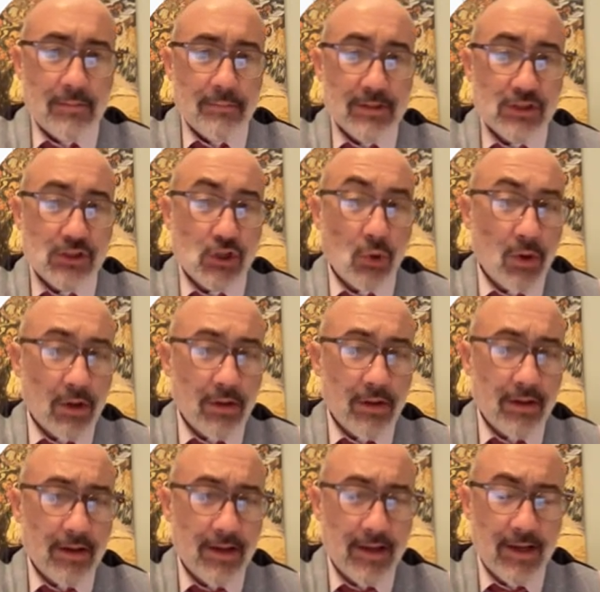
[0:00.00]
Miss
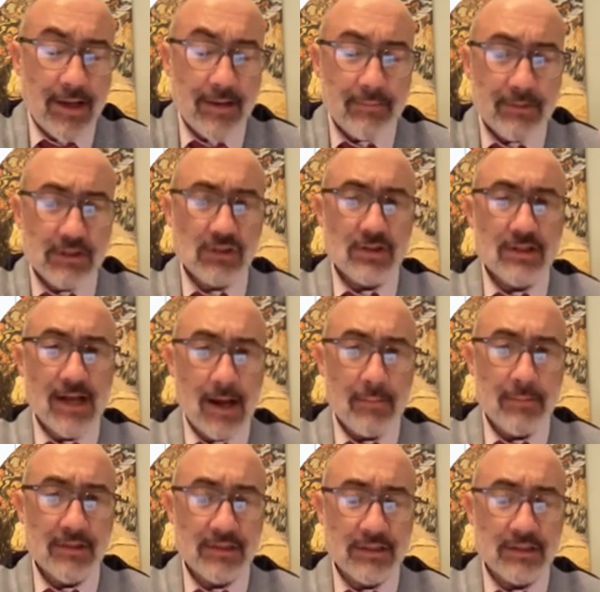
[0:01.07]
Choella and Mr.
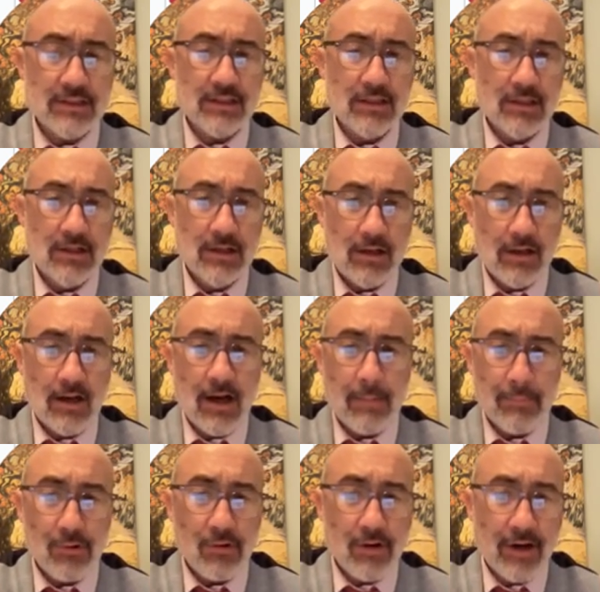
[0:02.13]
Thomas
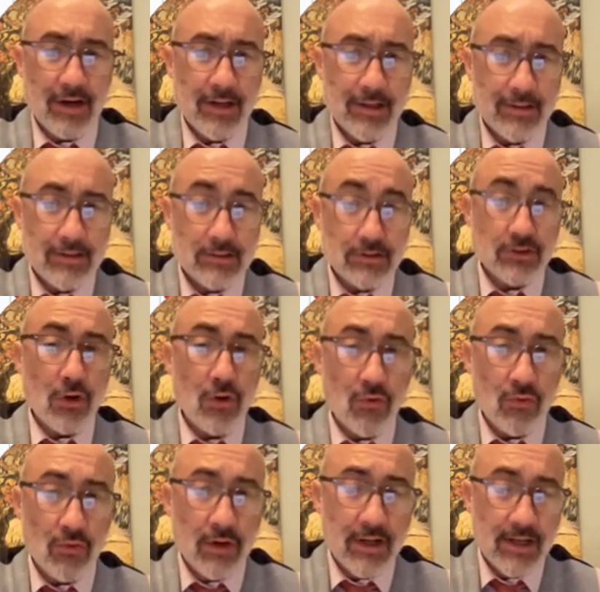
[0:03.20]
operate the
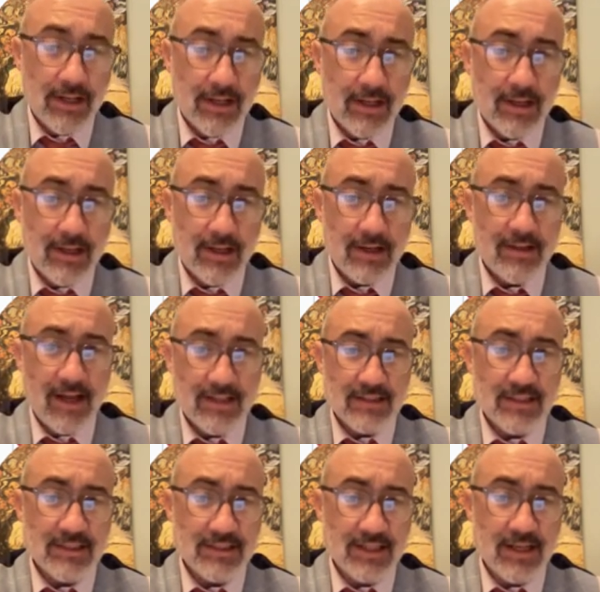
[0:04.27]
zone in the
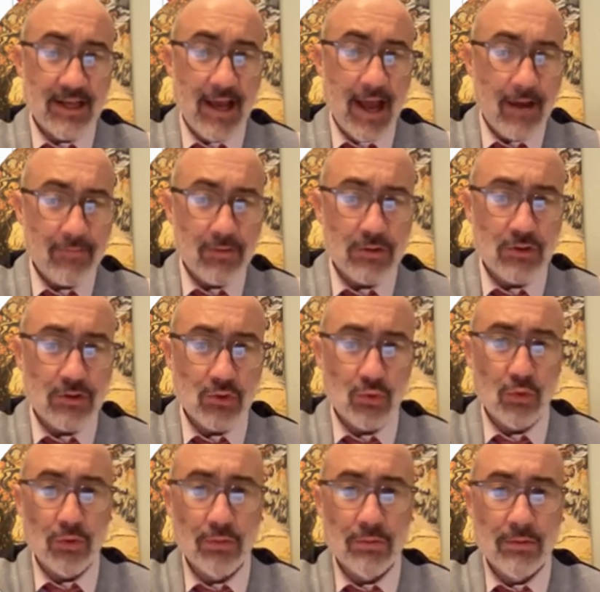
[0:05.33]
SSC after
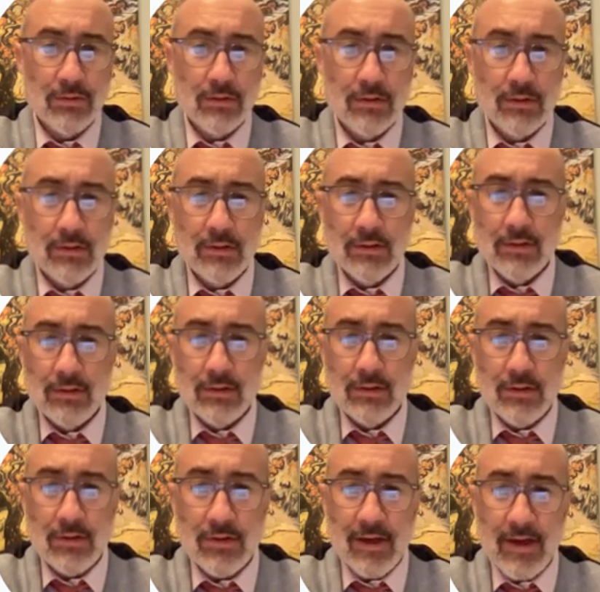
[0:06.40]
school.
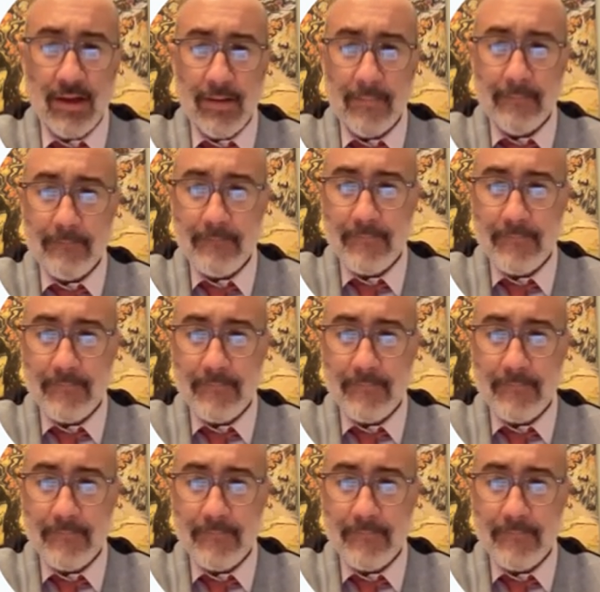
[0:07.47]
Okay?